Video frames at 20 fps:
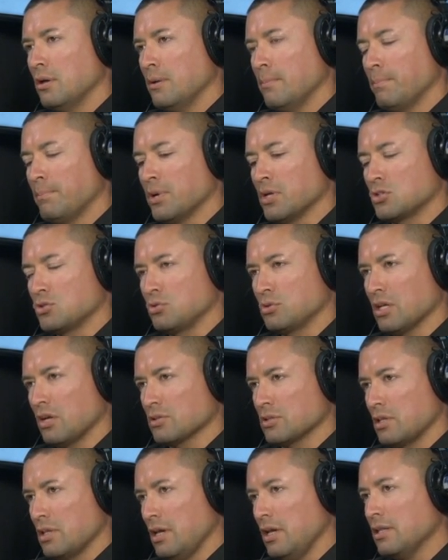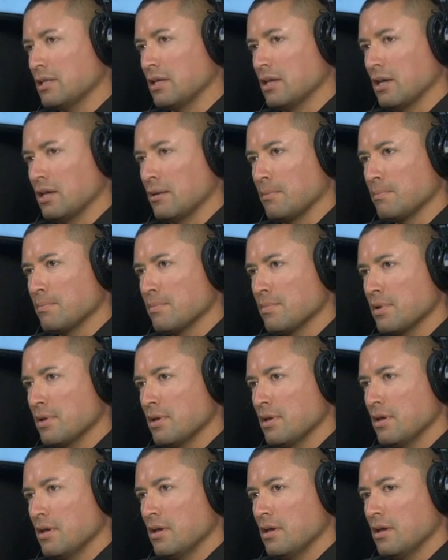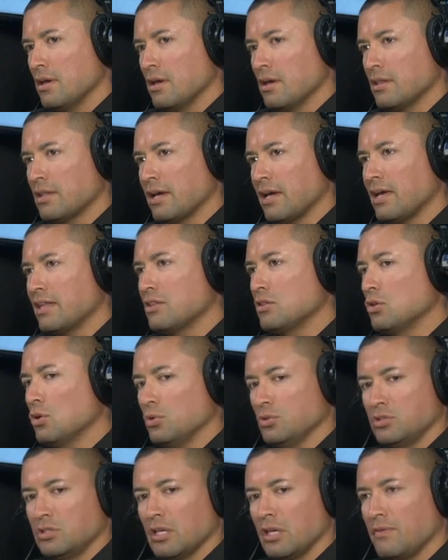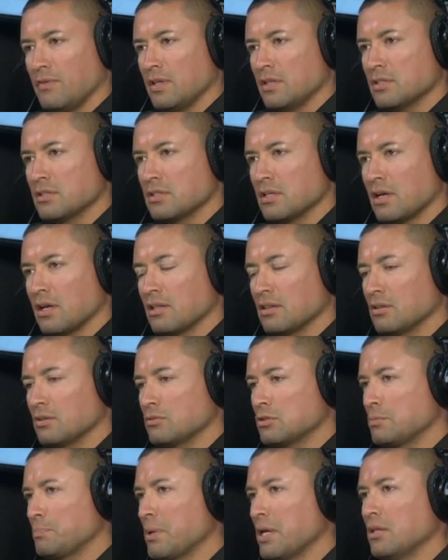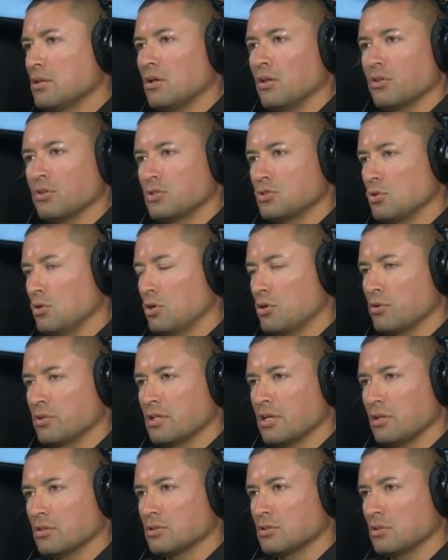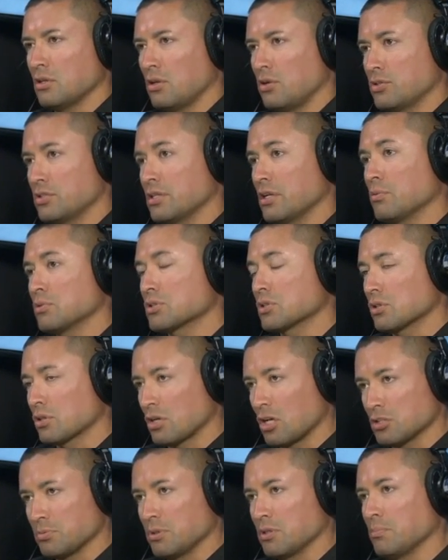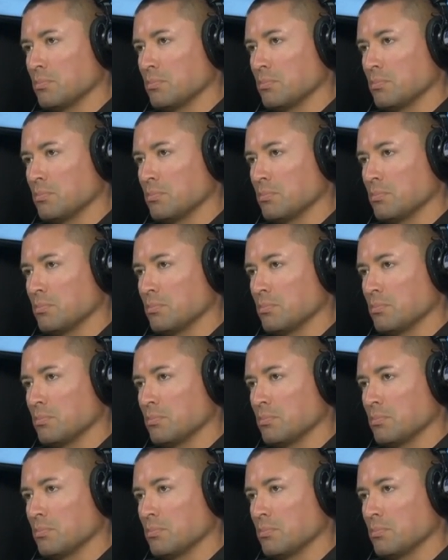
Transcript: But 2008 came and I had no savings. I spent all the $200,000 that it was going to cost me to